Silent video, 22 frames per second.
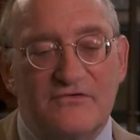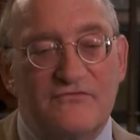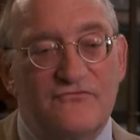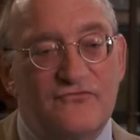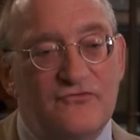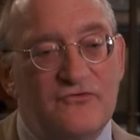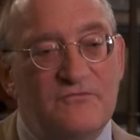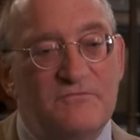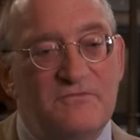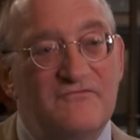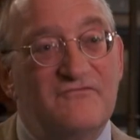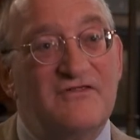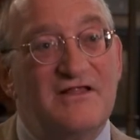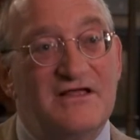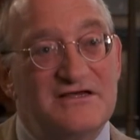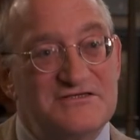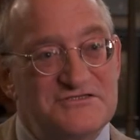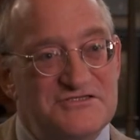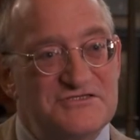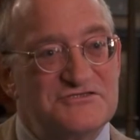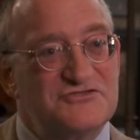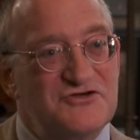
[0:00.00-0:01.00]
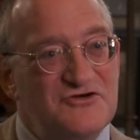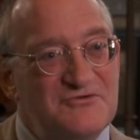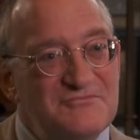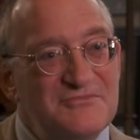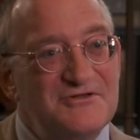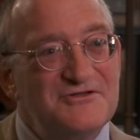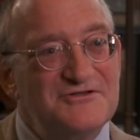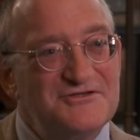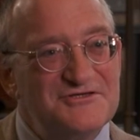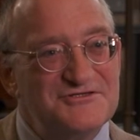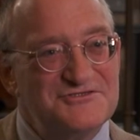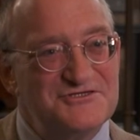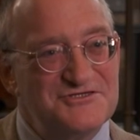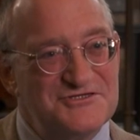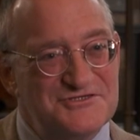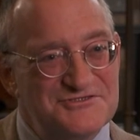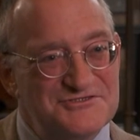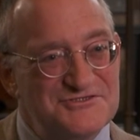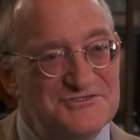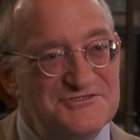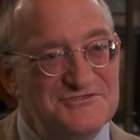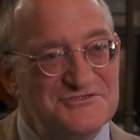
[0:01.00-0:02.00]
a group of lysosomal
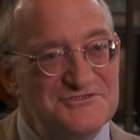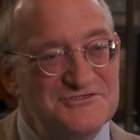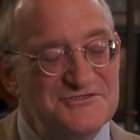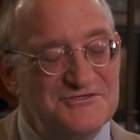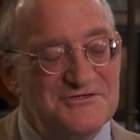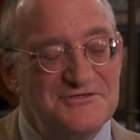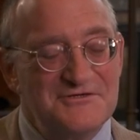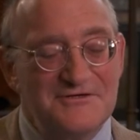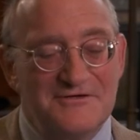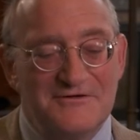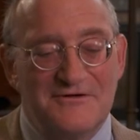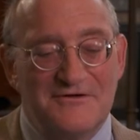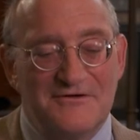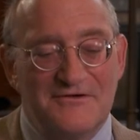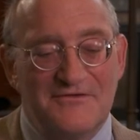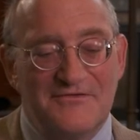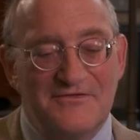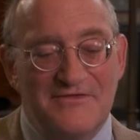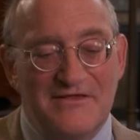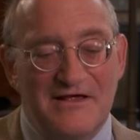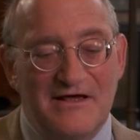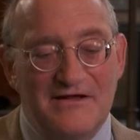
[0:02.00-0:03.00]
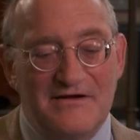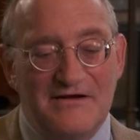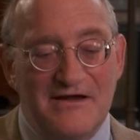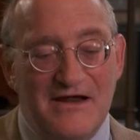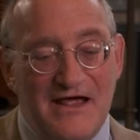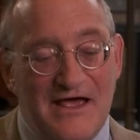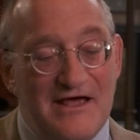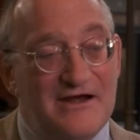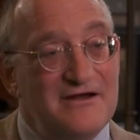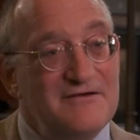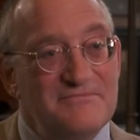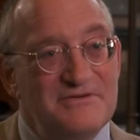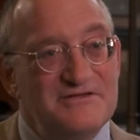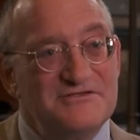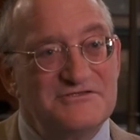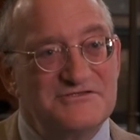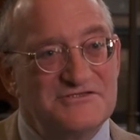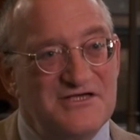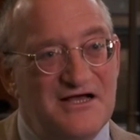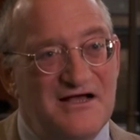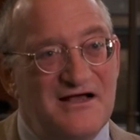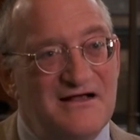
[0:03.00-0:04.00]
diseases that hadn't been
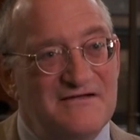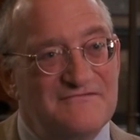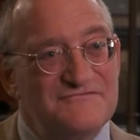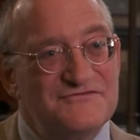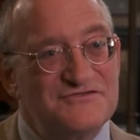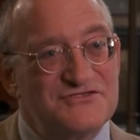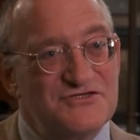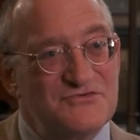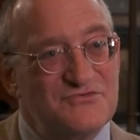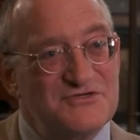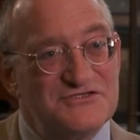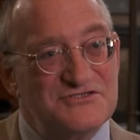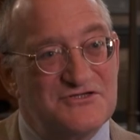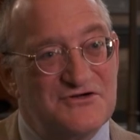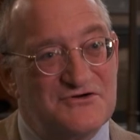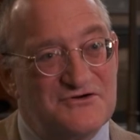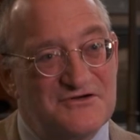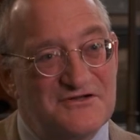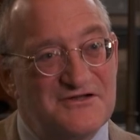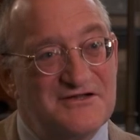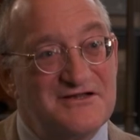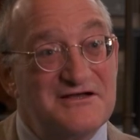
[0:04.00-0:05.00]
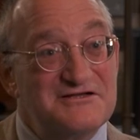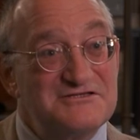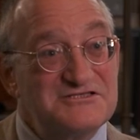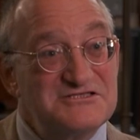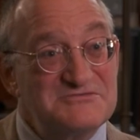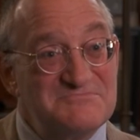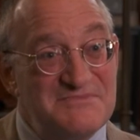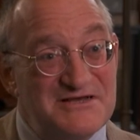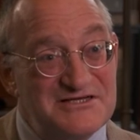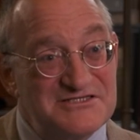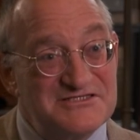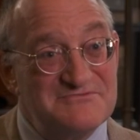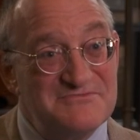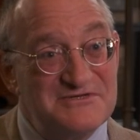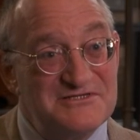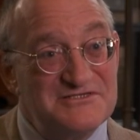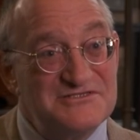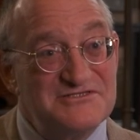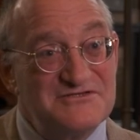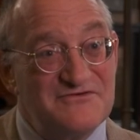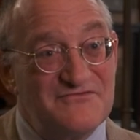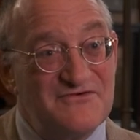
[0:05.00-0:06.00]
solved, so we started to get
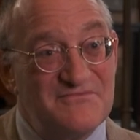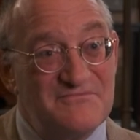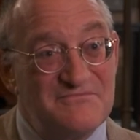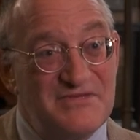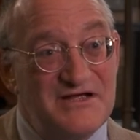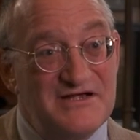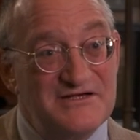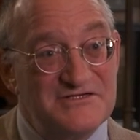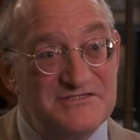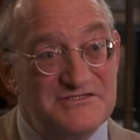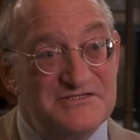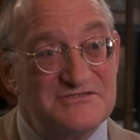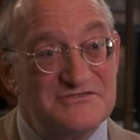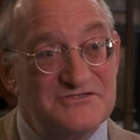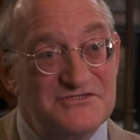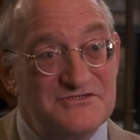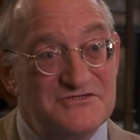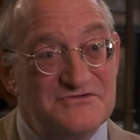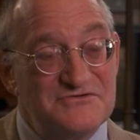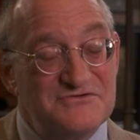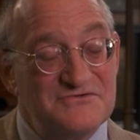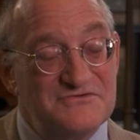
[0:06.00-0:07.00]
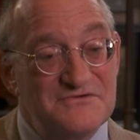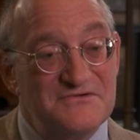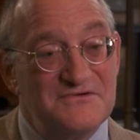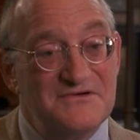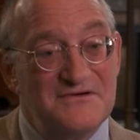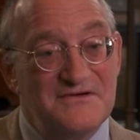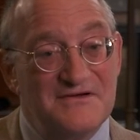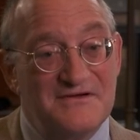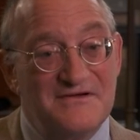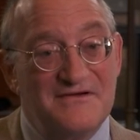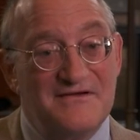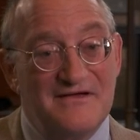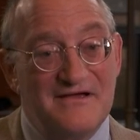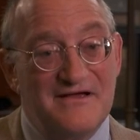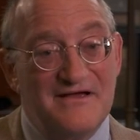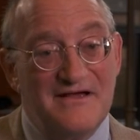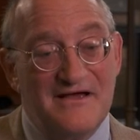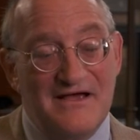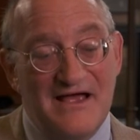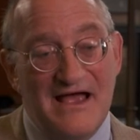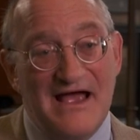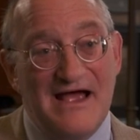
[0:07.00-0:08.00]
specimens from patients who
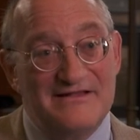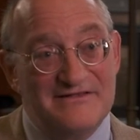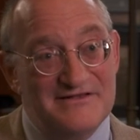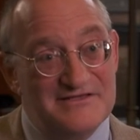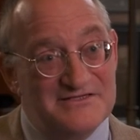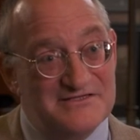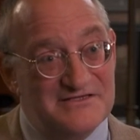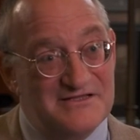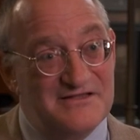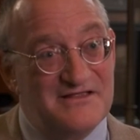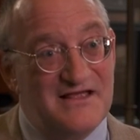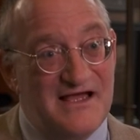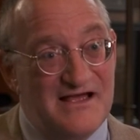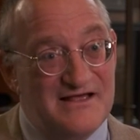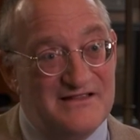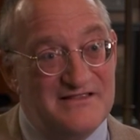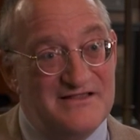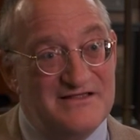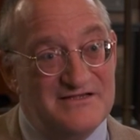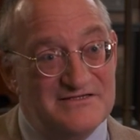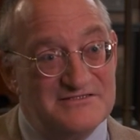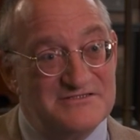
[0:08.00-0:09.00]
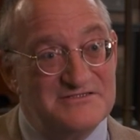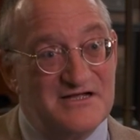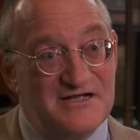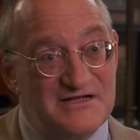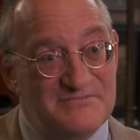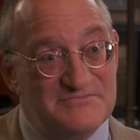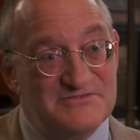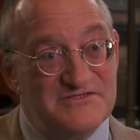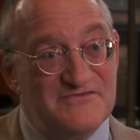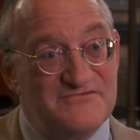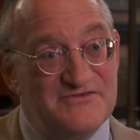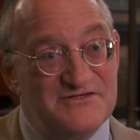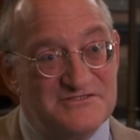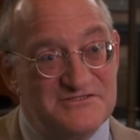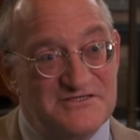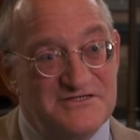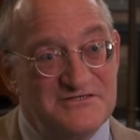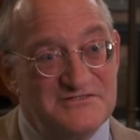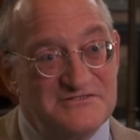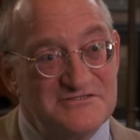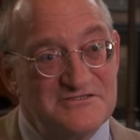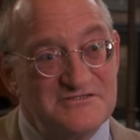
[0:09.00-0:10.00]
had these types of
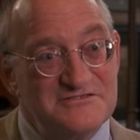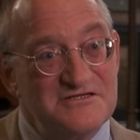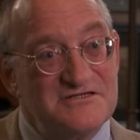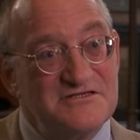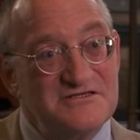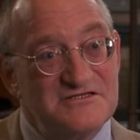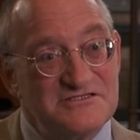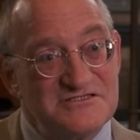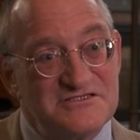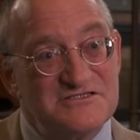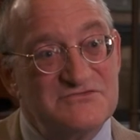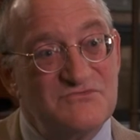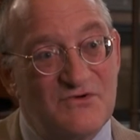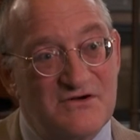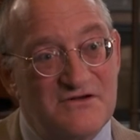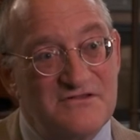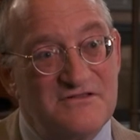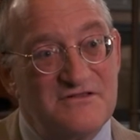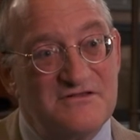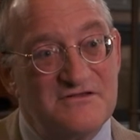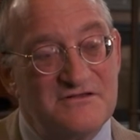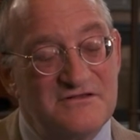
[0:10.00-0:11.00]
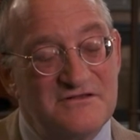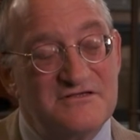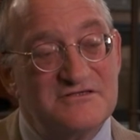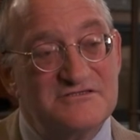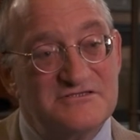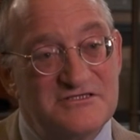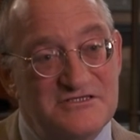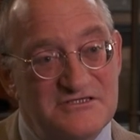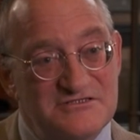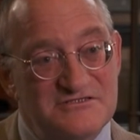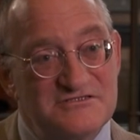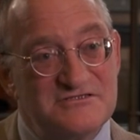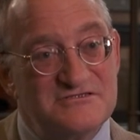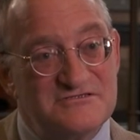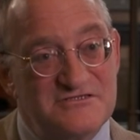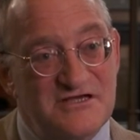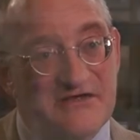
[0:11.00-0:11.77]
diseases, and this is one of the diseases